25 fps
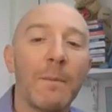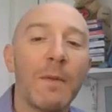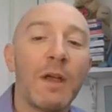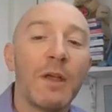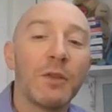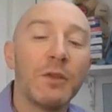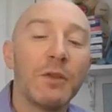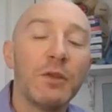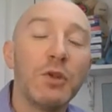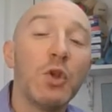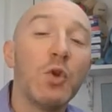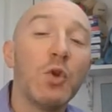
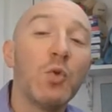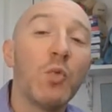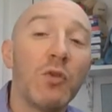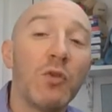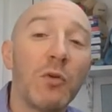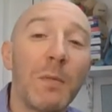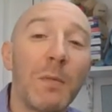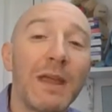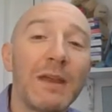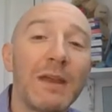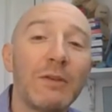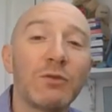You will
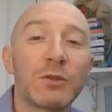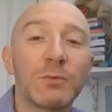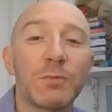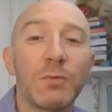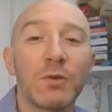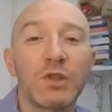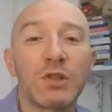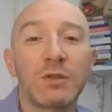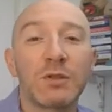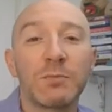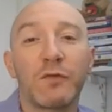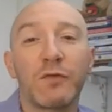remain
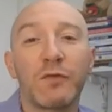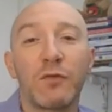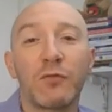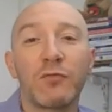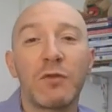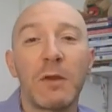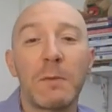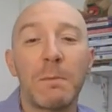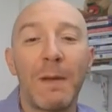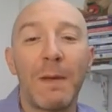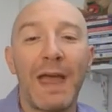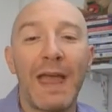responsible for
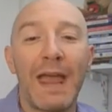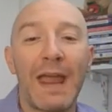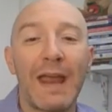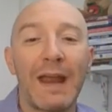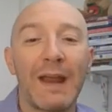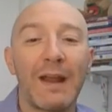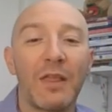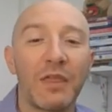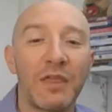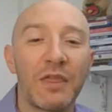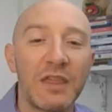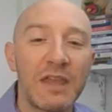
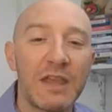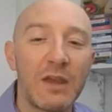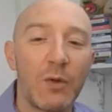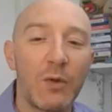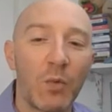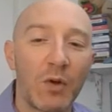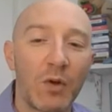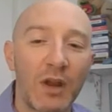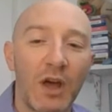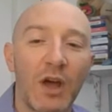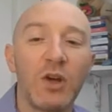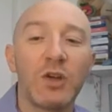repaying the
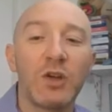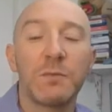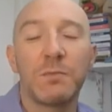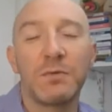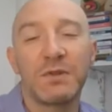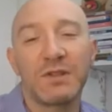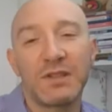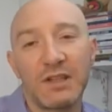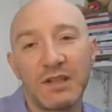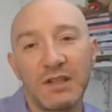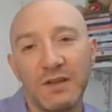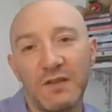
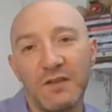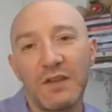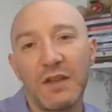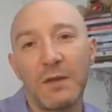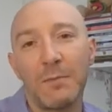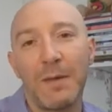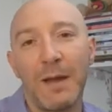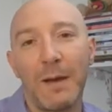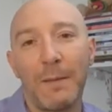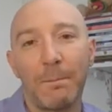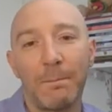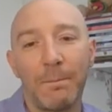100% of the
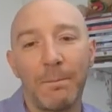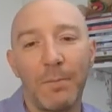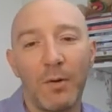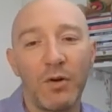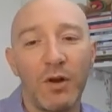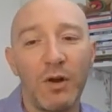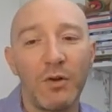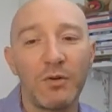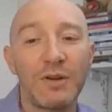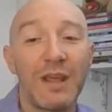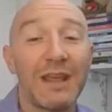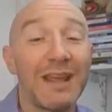amount
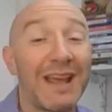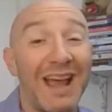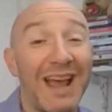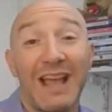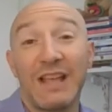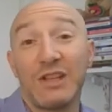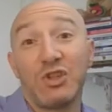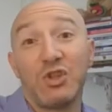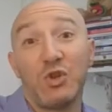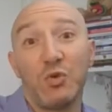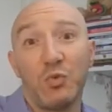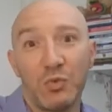borrowed,
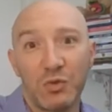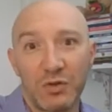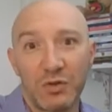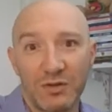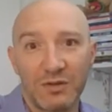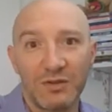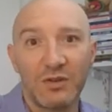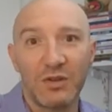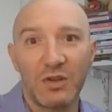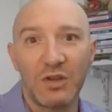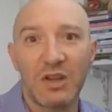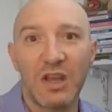as you would
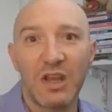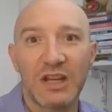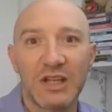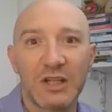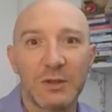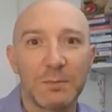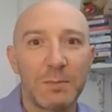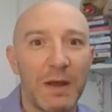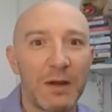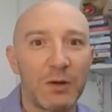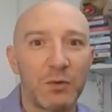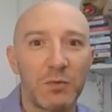
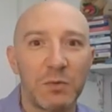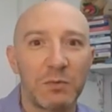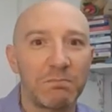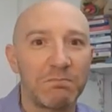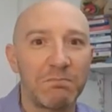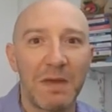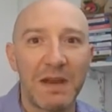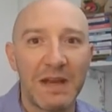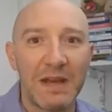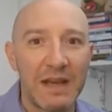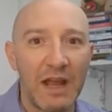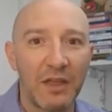expect with
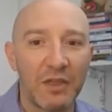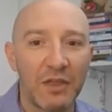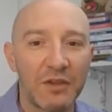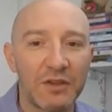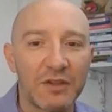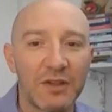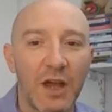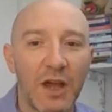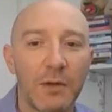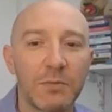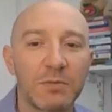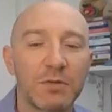many other
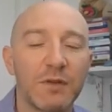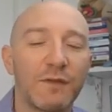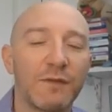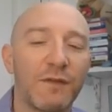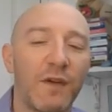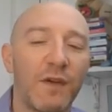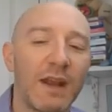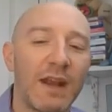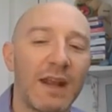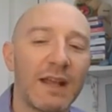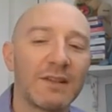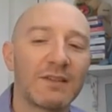types of
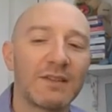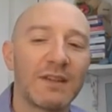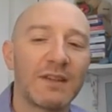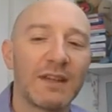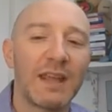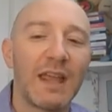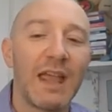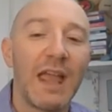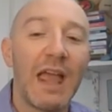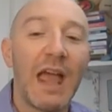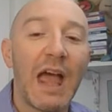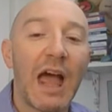
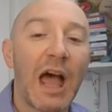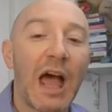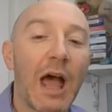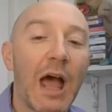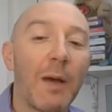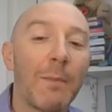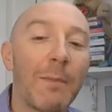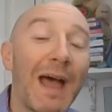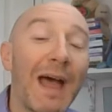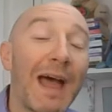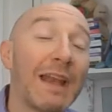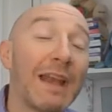financing.
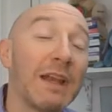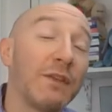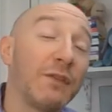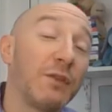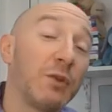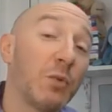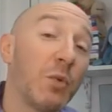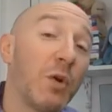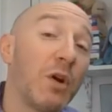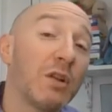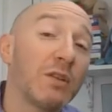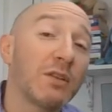And if
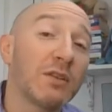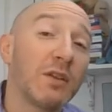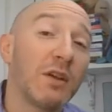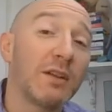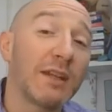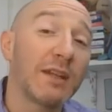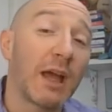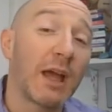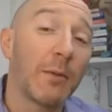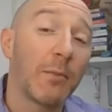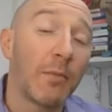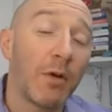you are
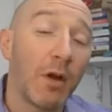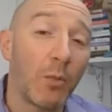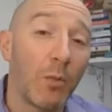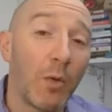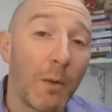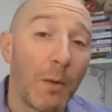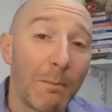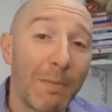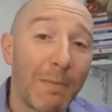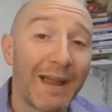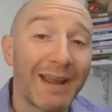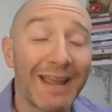turned down by
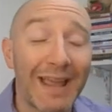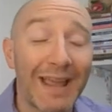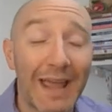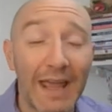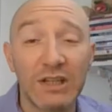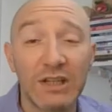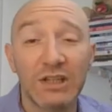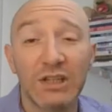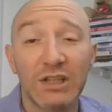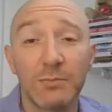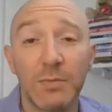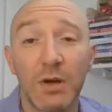one bank,
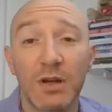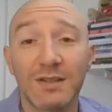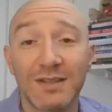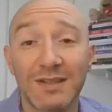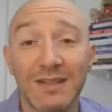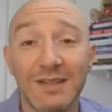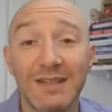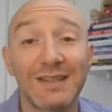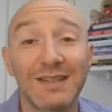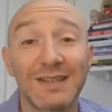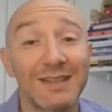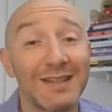
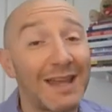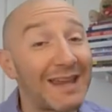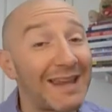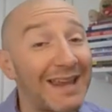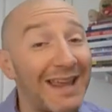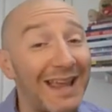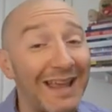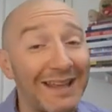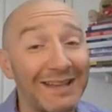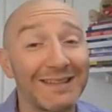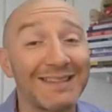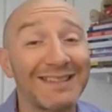HMRC
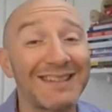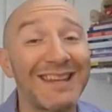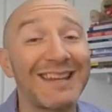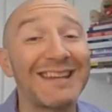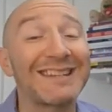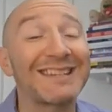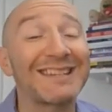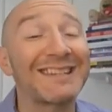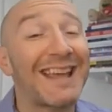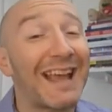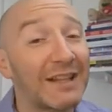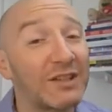
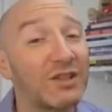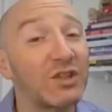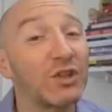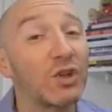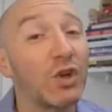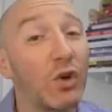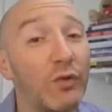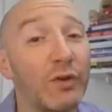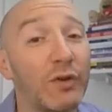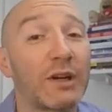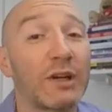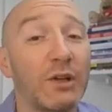state
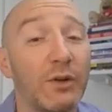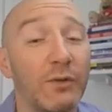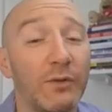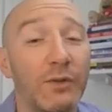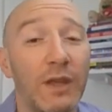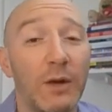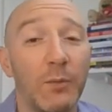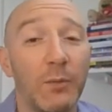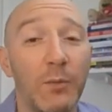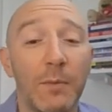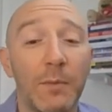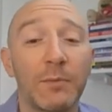categorically on
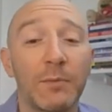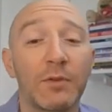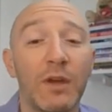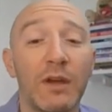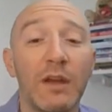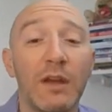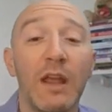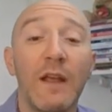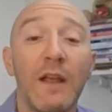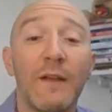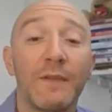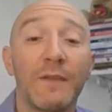their
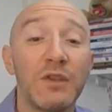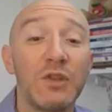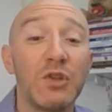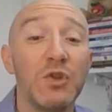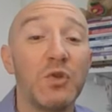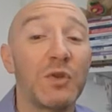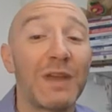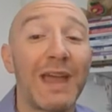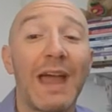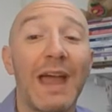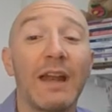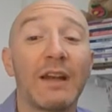website that
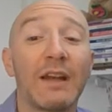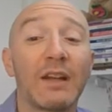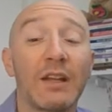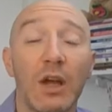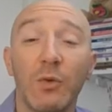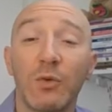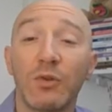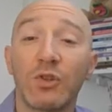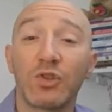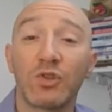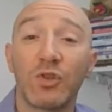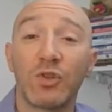you can
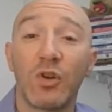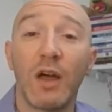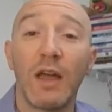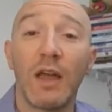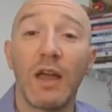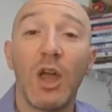go and try